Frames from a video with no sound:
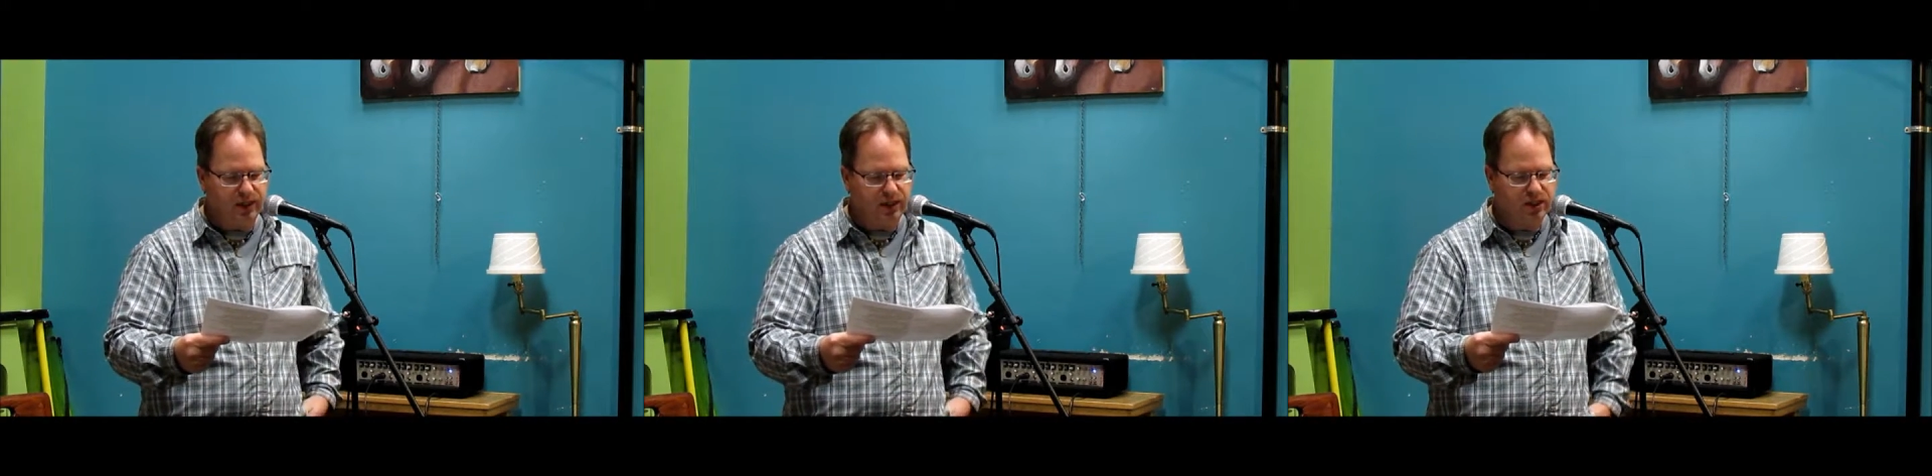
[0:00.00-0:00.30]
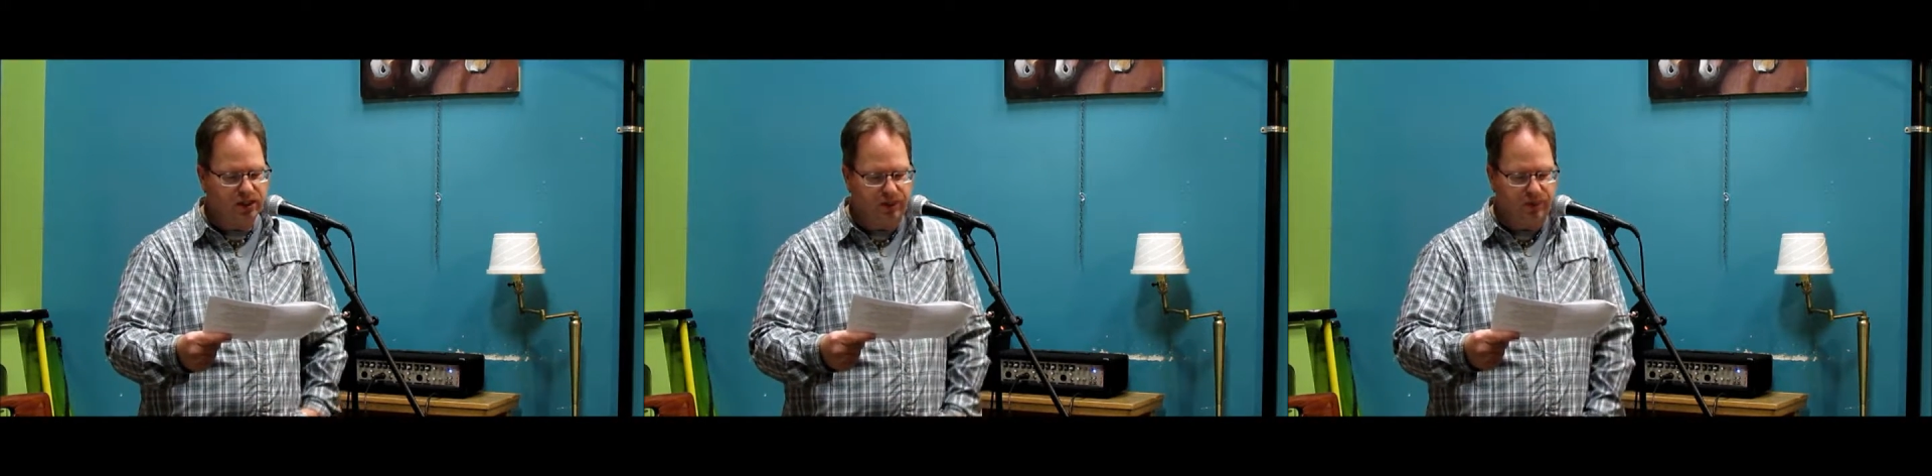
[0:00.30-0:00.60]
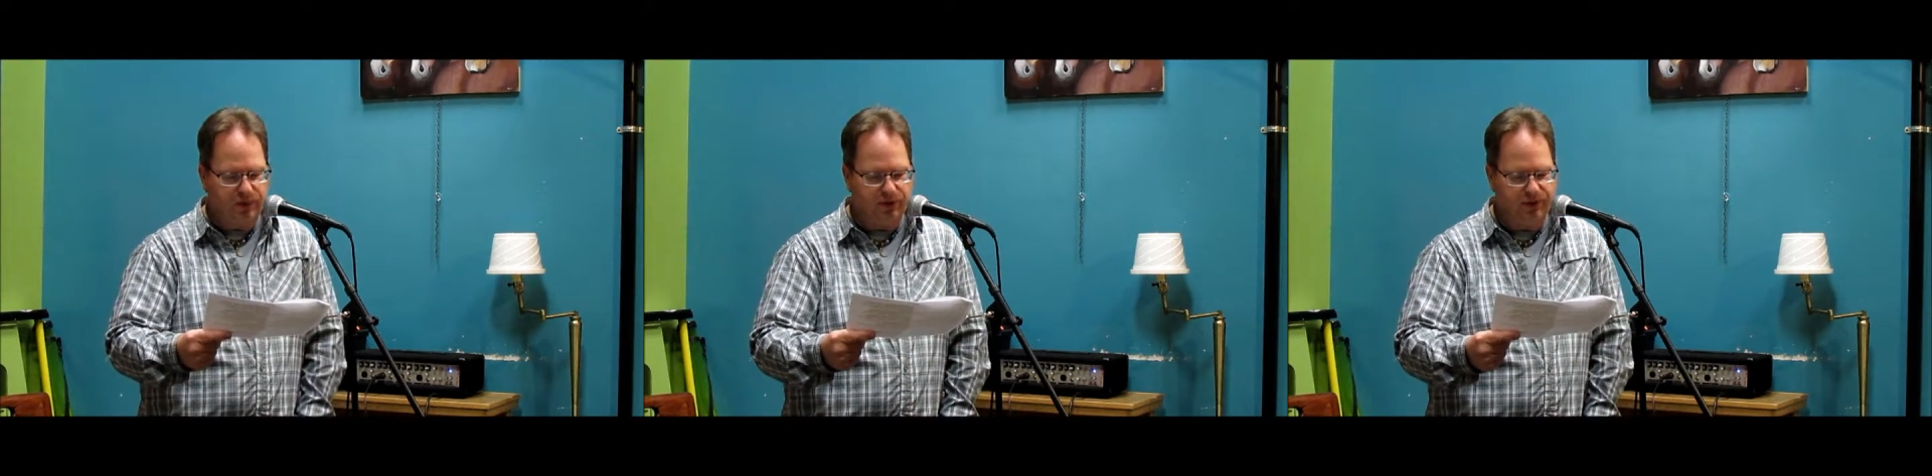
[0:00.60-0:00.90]
and
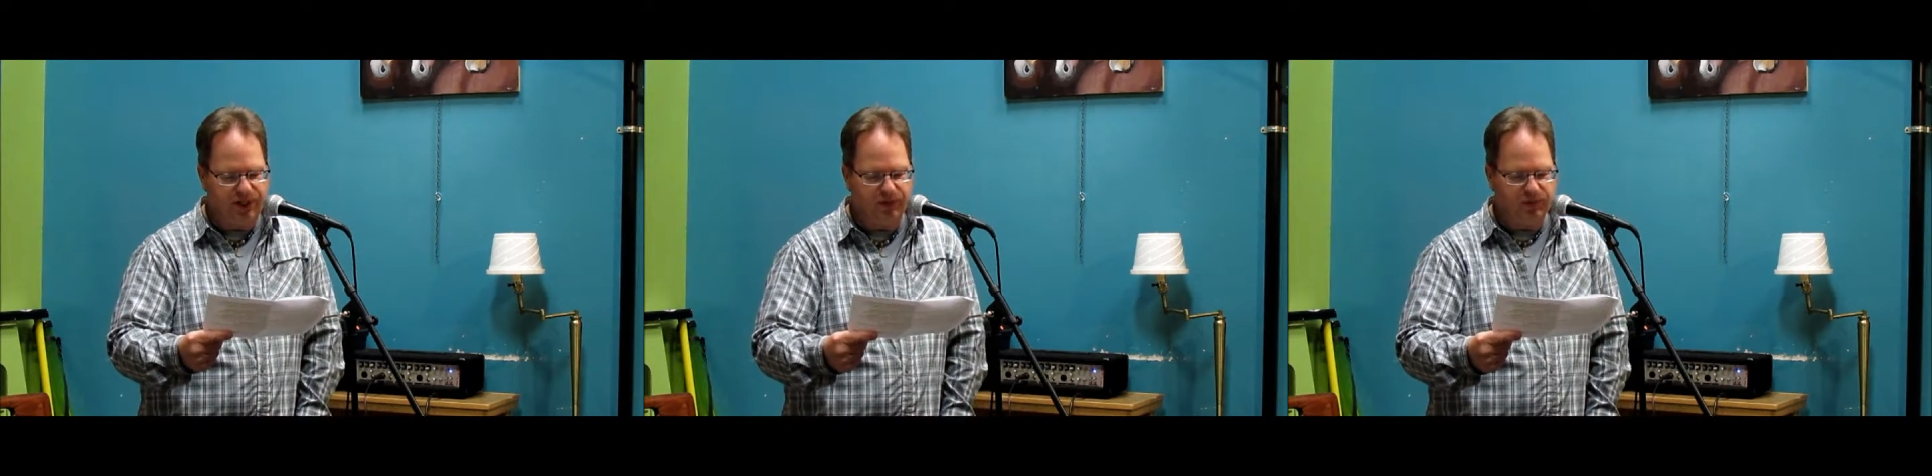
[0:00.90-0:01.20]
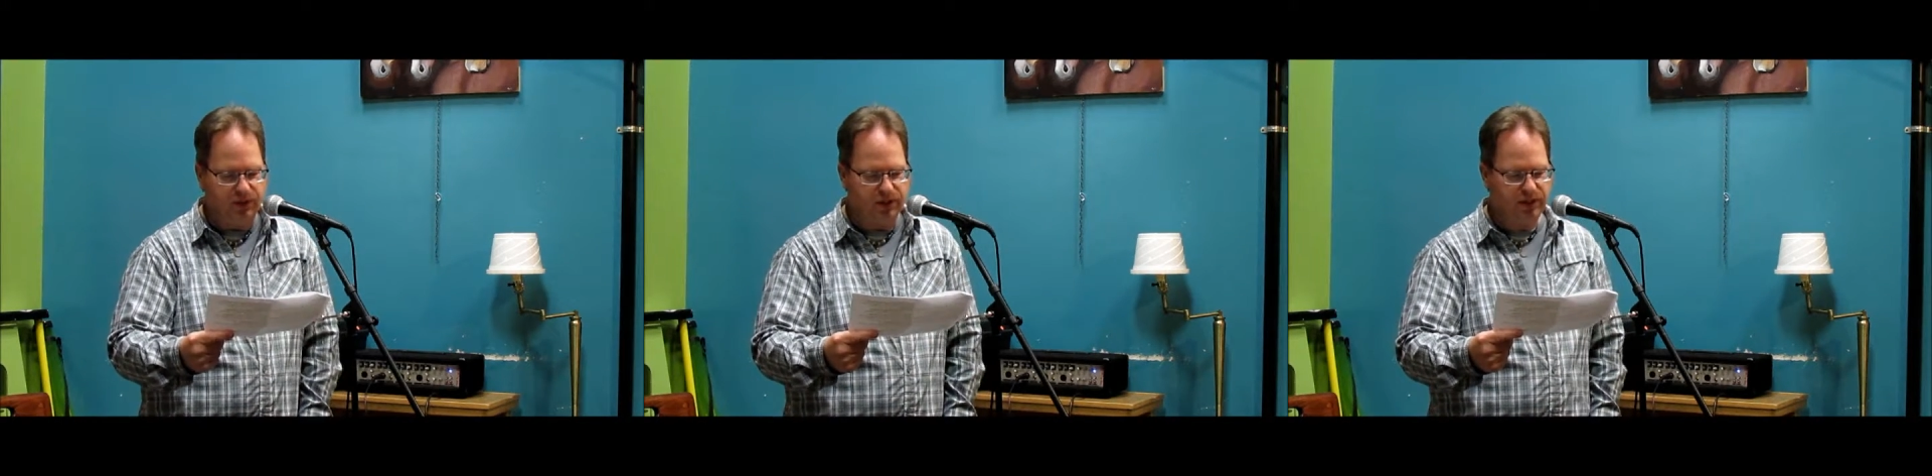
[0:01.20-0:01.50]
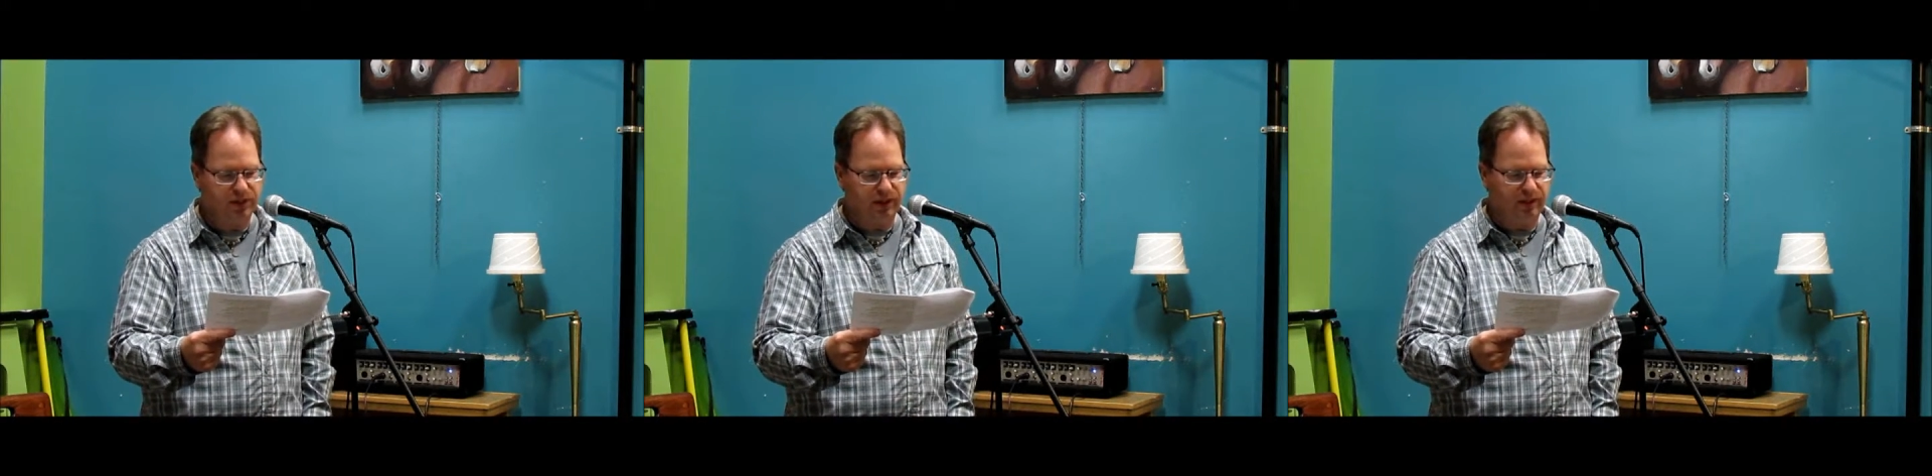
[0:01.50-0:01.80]
slip their
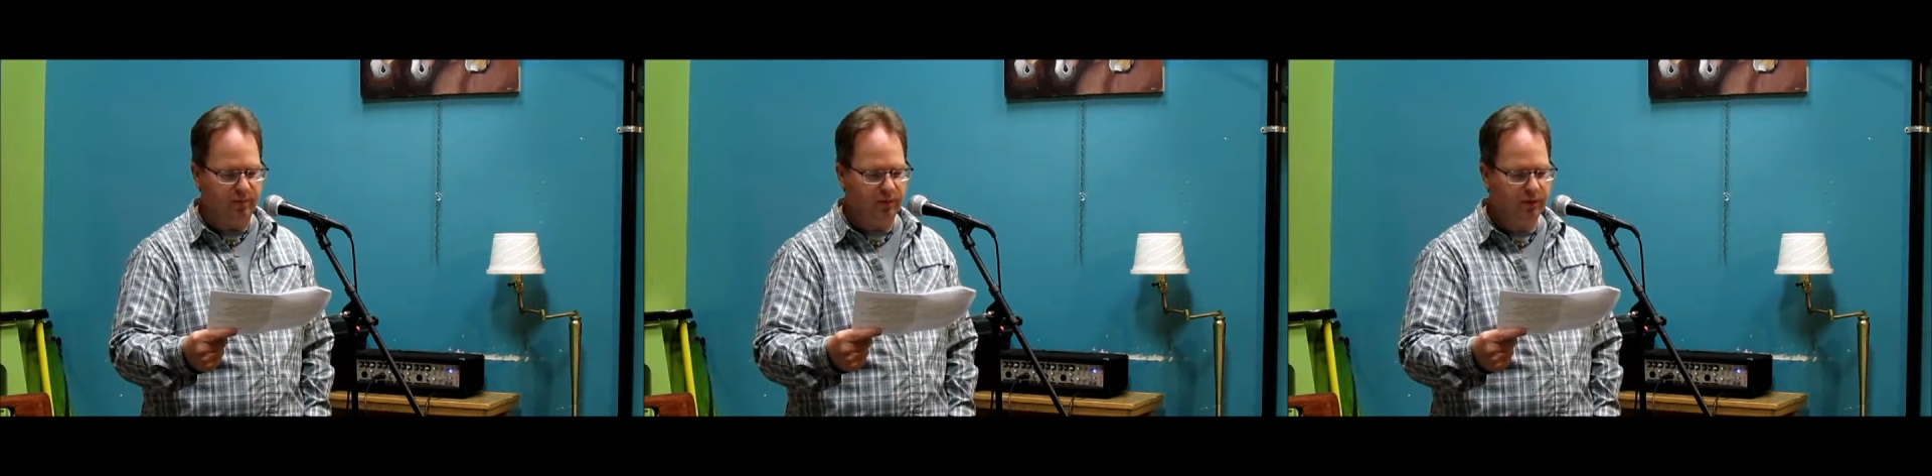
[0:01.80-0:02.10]
timeless sleep.